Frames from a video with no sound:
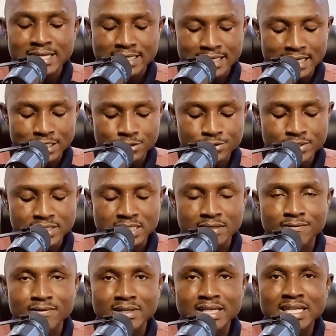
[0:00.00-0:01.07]
that
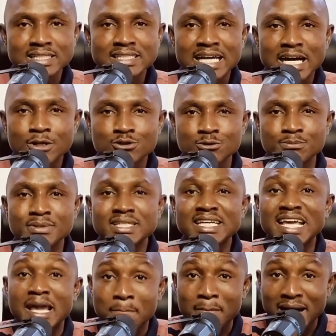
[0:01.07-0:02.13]
Joseph learned how to be
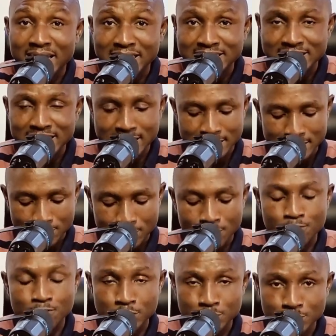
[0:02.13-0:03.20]
a manager
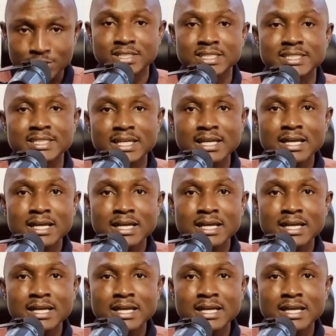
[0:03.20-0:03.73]
of resources.